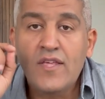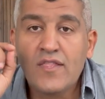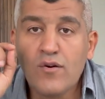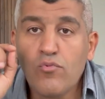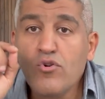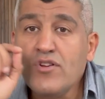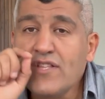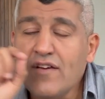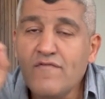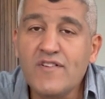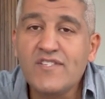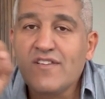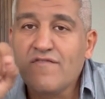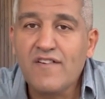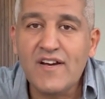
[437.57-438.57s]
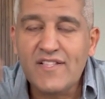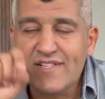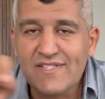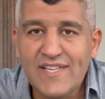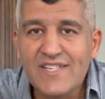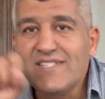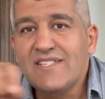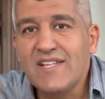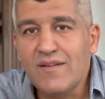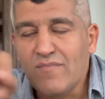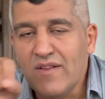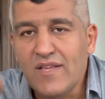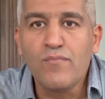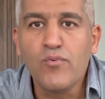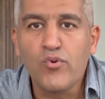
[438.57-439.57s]
The word diversified is
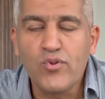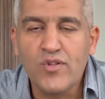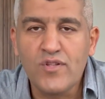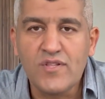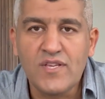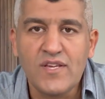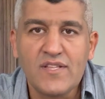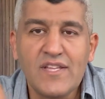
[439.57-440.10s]
extremely important here.